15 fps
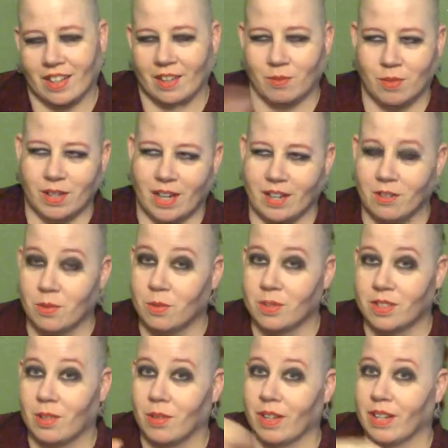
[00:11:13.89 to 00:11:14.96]
I don't know what's
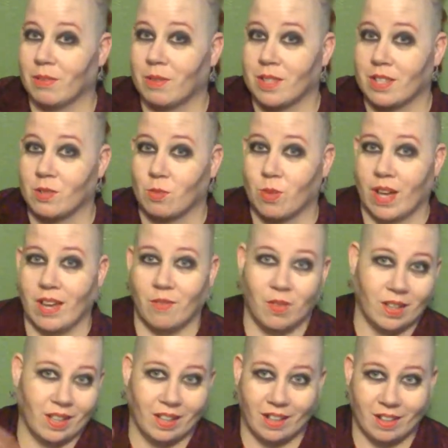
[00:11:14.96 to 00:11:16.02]
going on with this
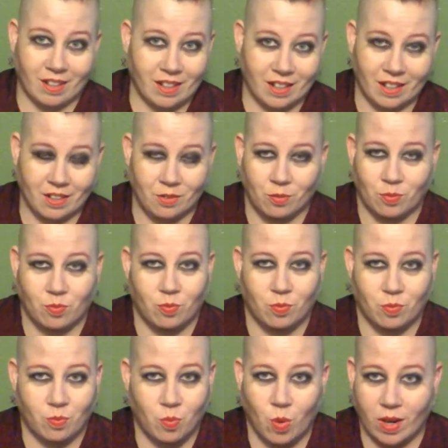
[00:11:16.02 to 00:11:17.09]
wavy kind of
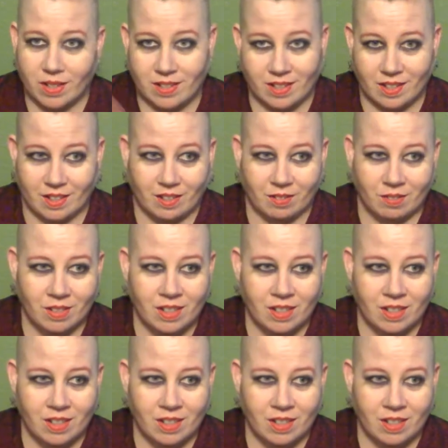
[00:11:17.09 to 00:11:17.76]
wanting